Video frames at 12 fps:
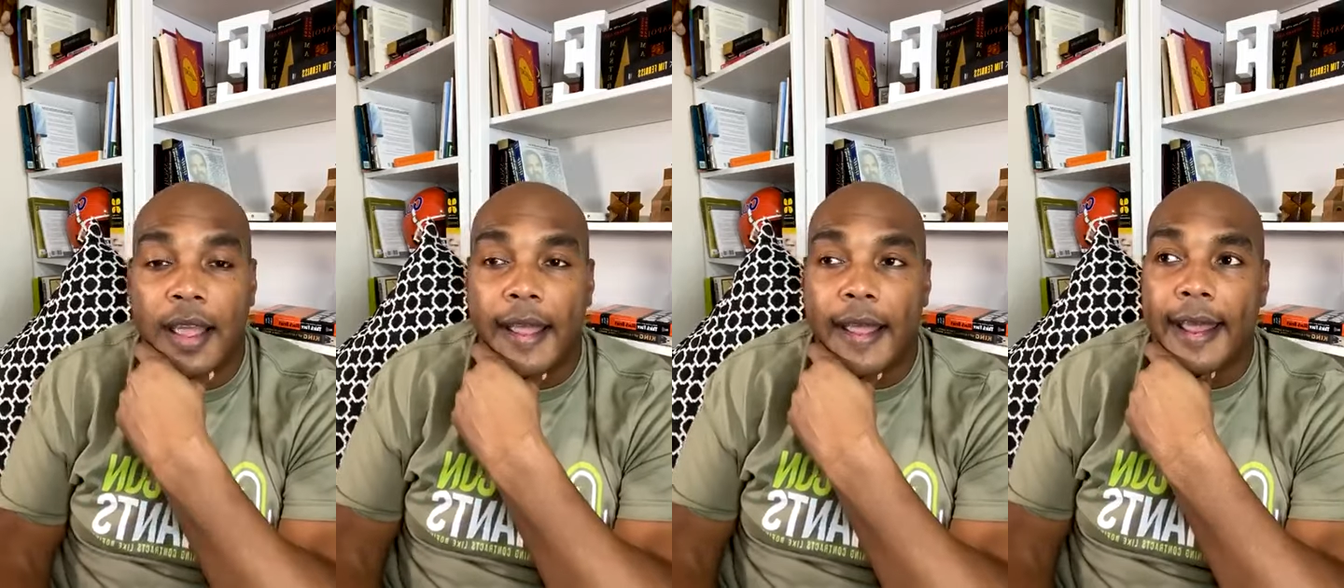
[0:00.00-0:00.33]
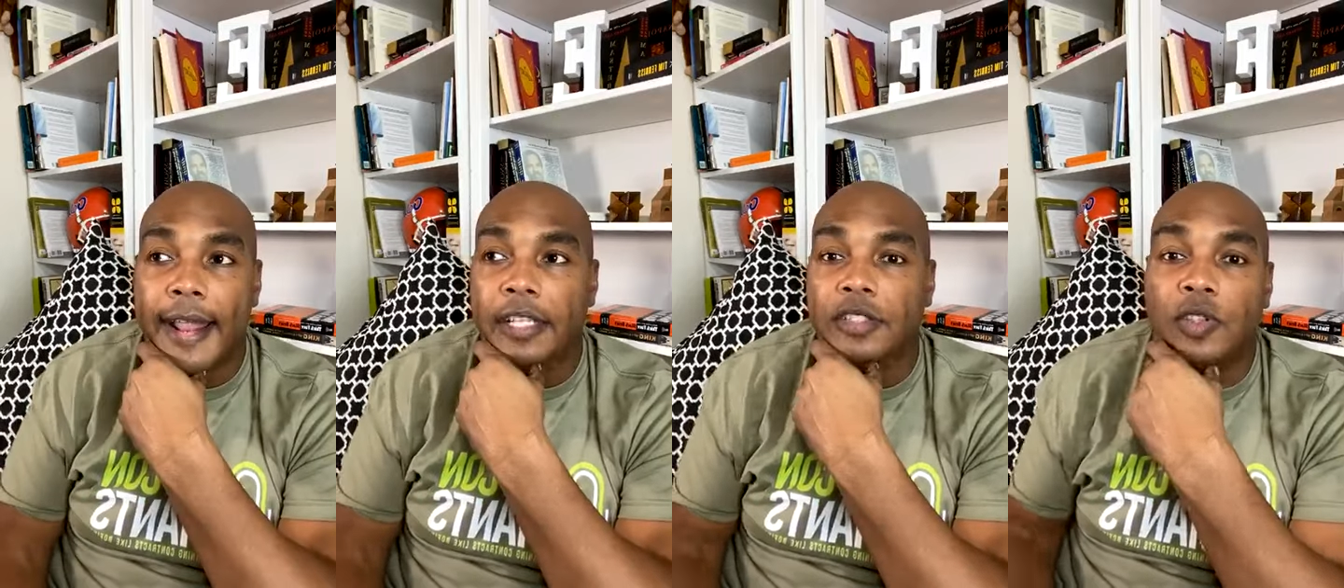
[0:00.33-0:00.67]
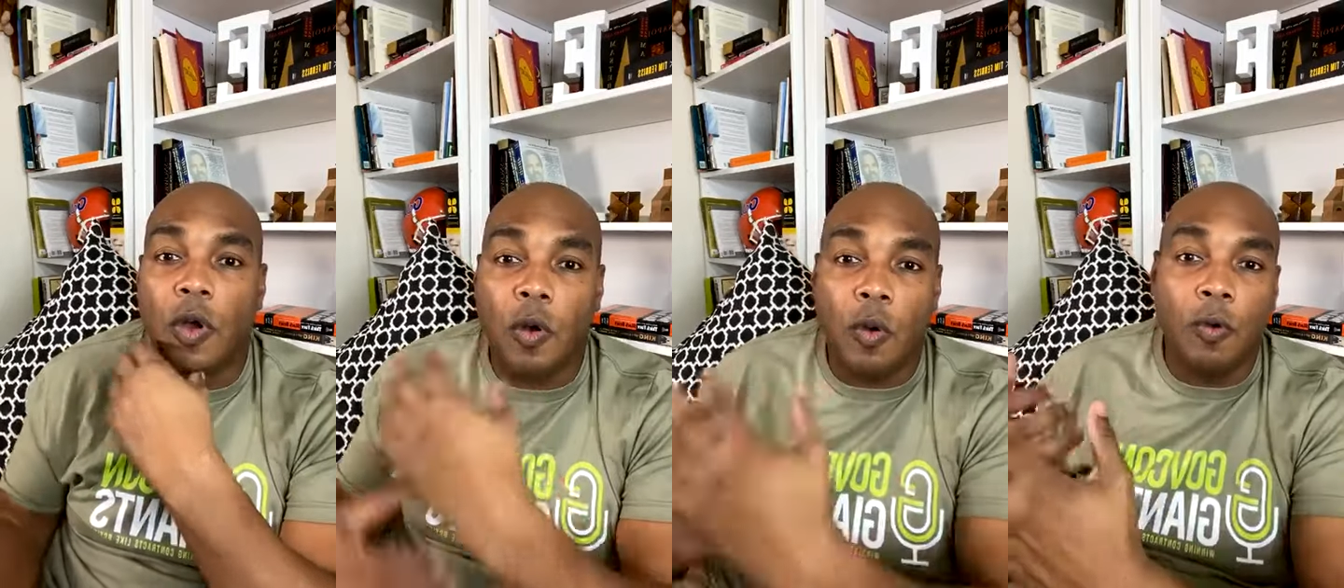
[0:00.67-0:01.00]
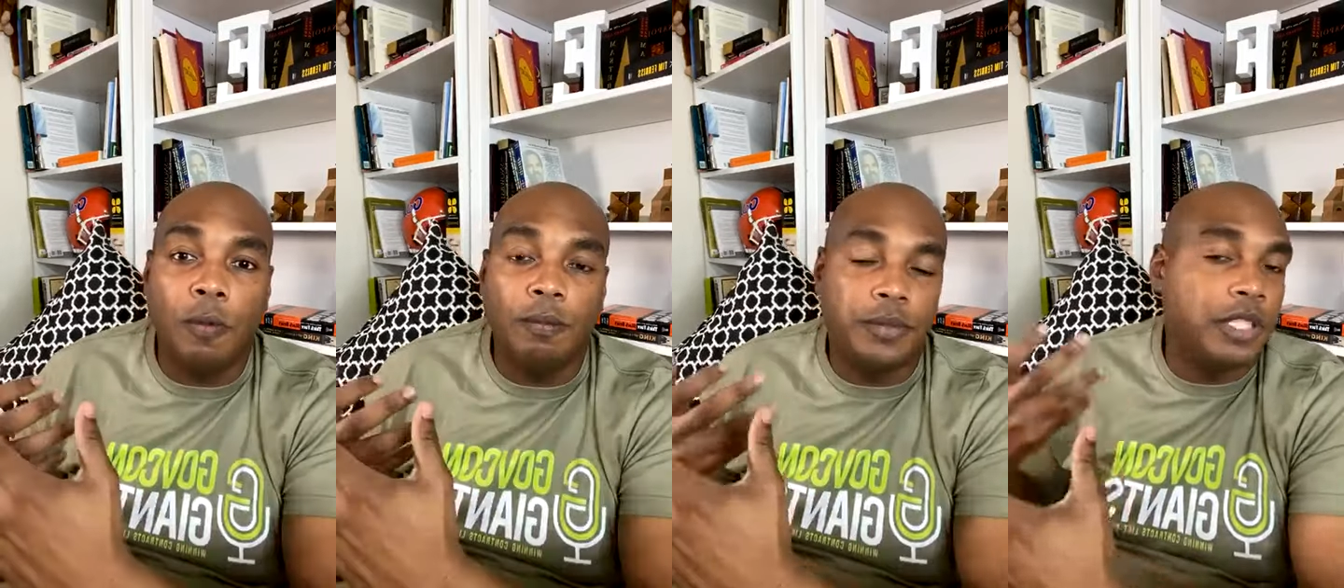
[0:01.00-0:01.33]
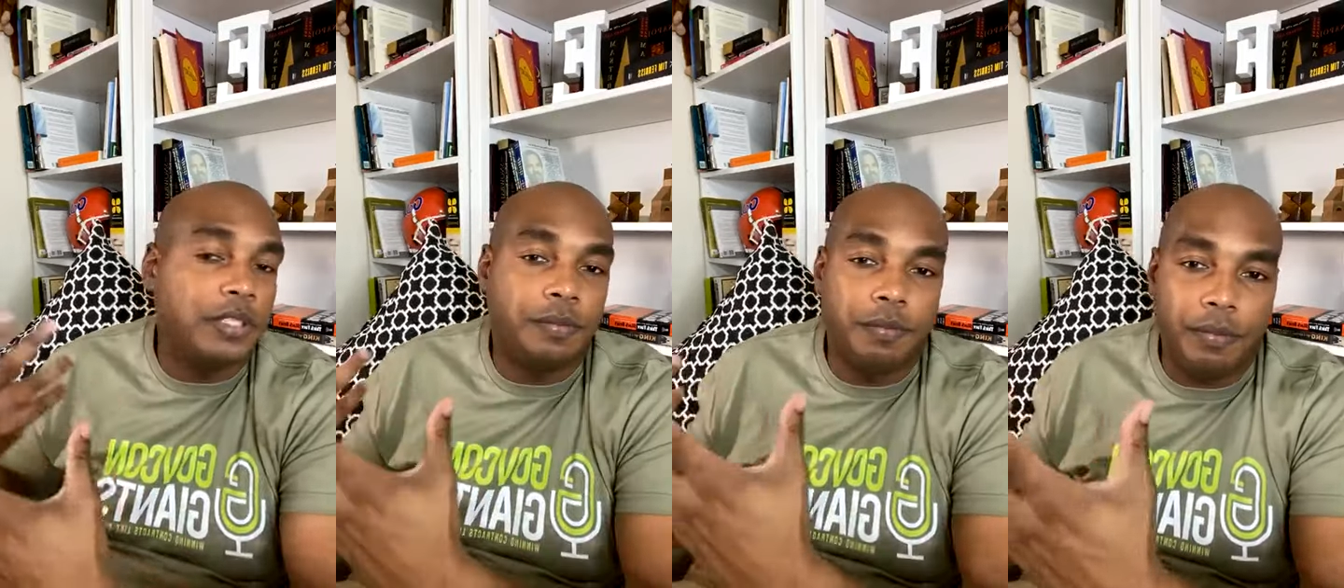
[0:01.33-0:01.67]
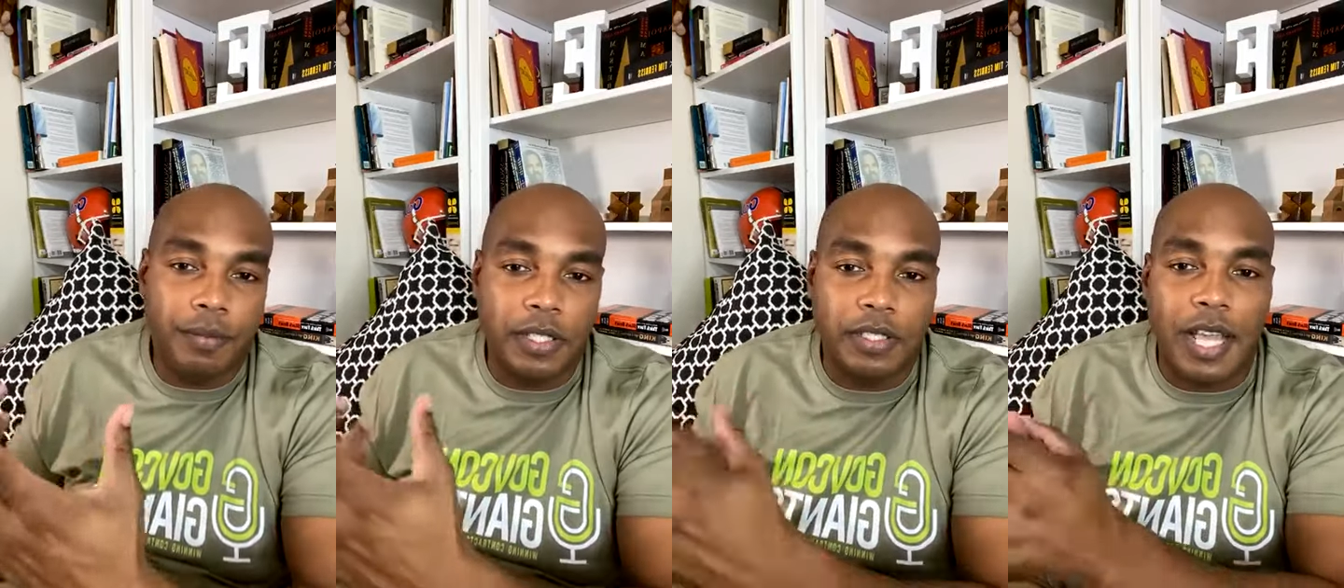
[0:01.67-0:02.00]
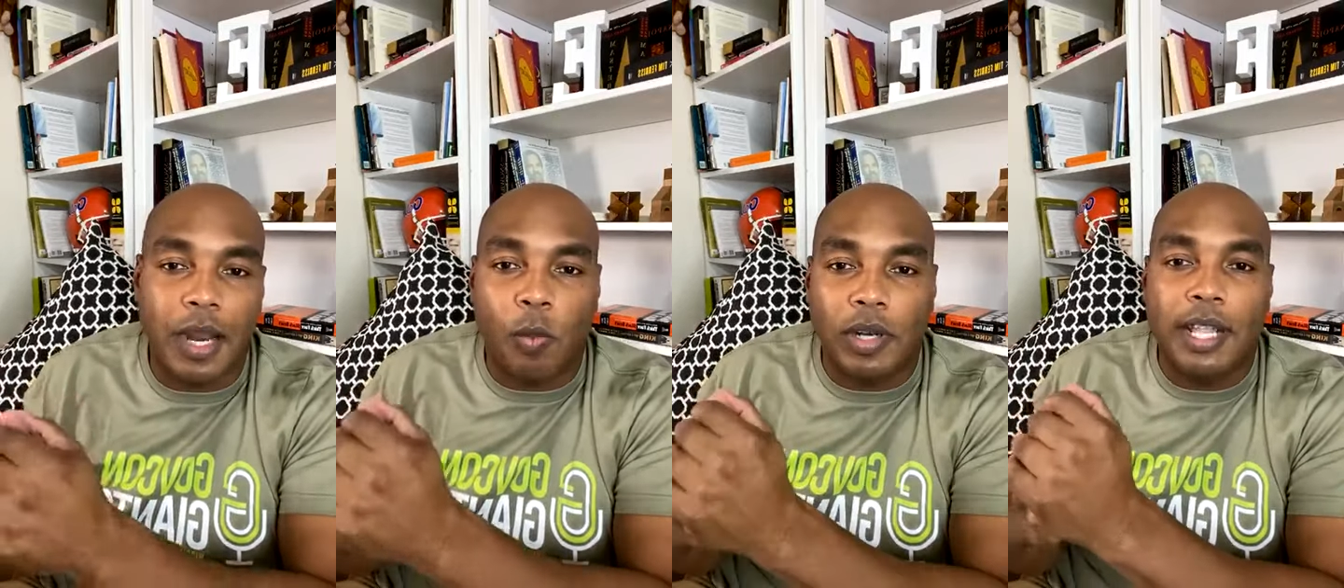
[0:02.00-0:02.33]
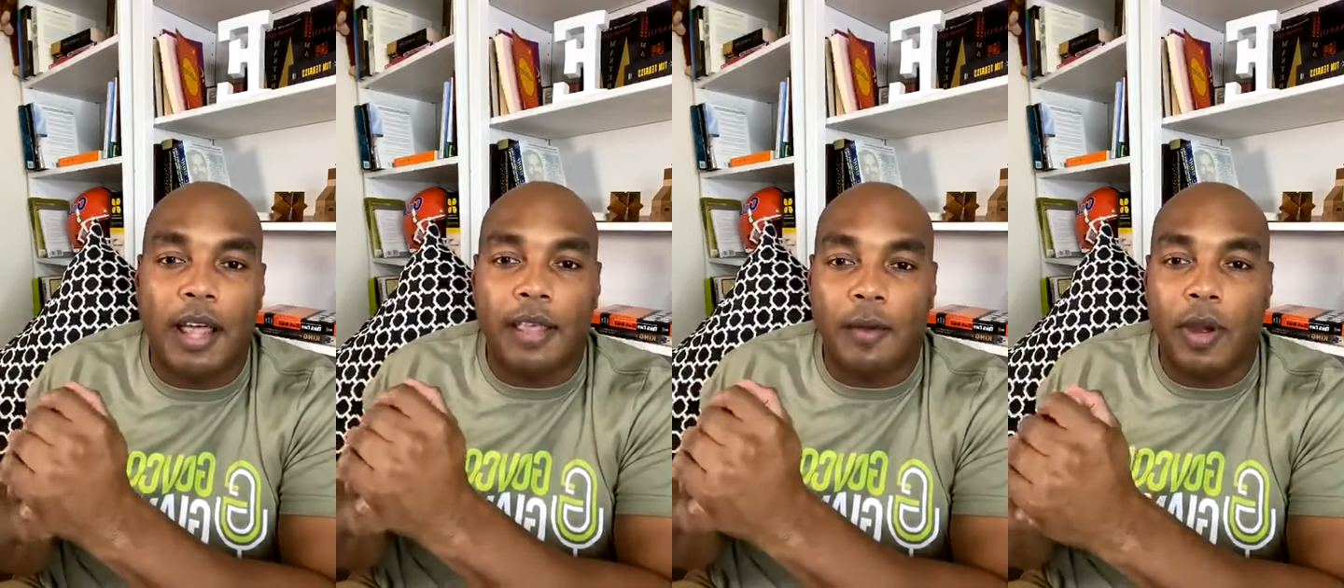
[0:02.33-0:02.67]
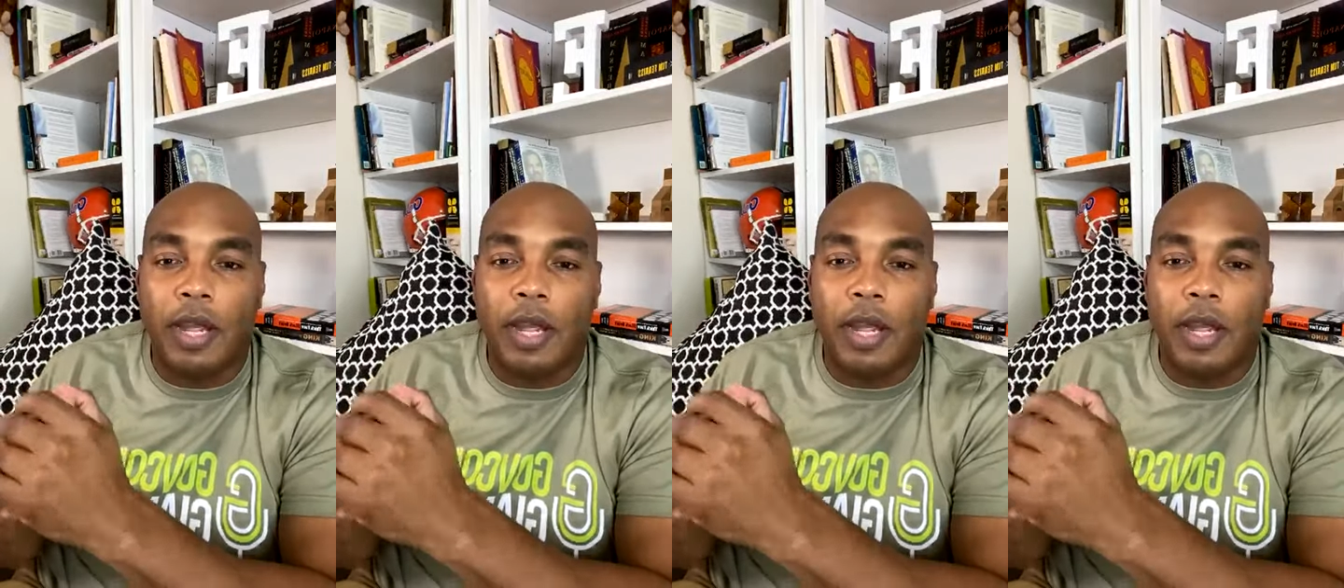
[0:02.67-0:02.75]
And so it just kind of worked out that way,